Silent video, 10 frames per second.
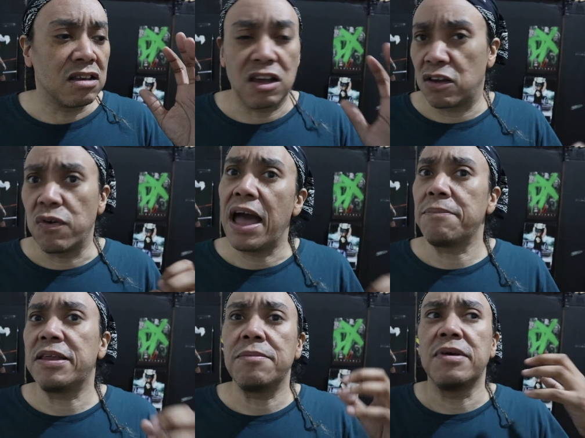Then
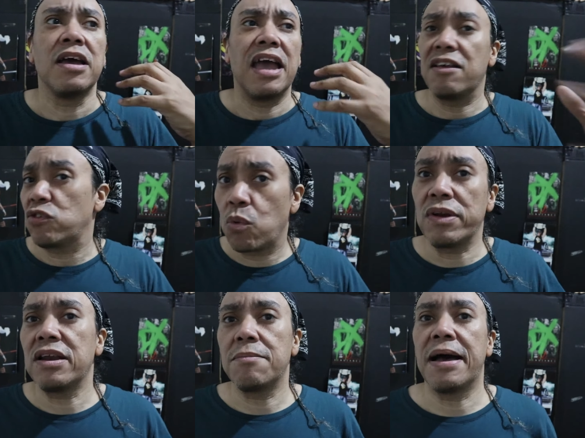grabbed him,
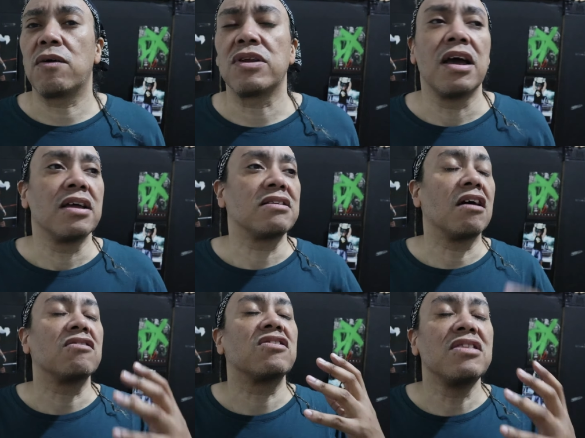escorted him out,
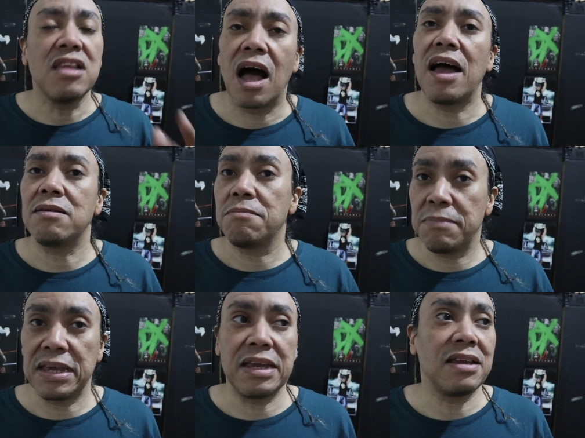does not
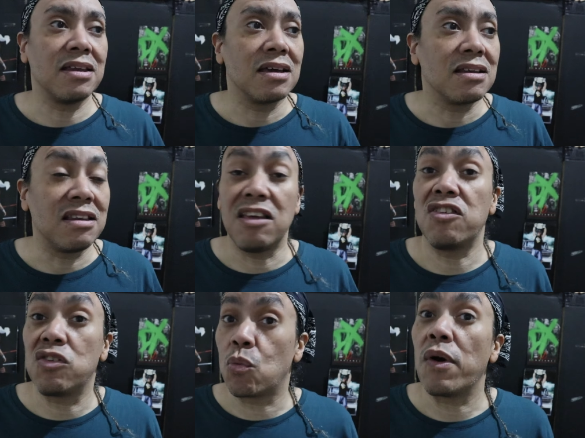mean
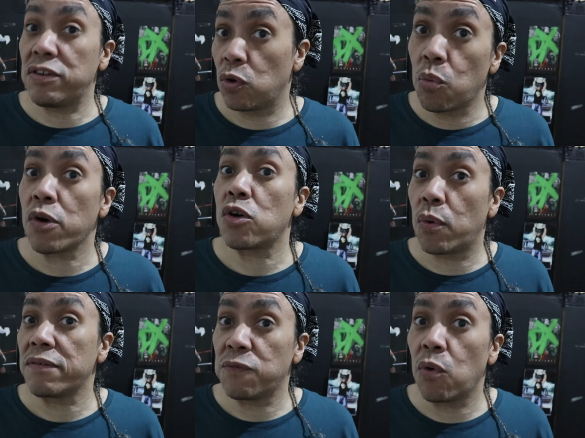this is going to work
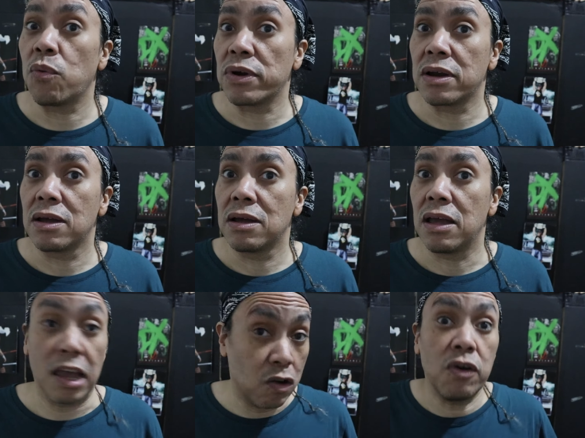going forward.
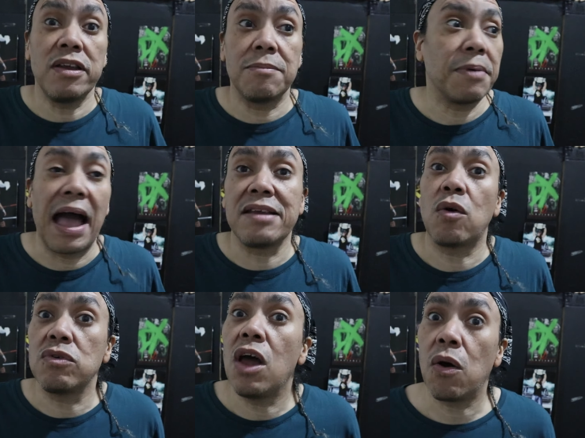It could, but I
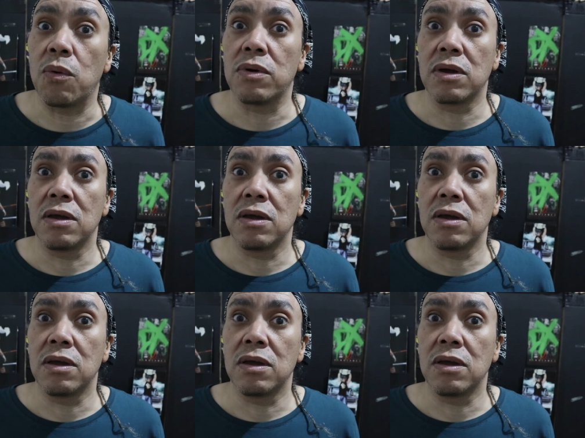don't know.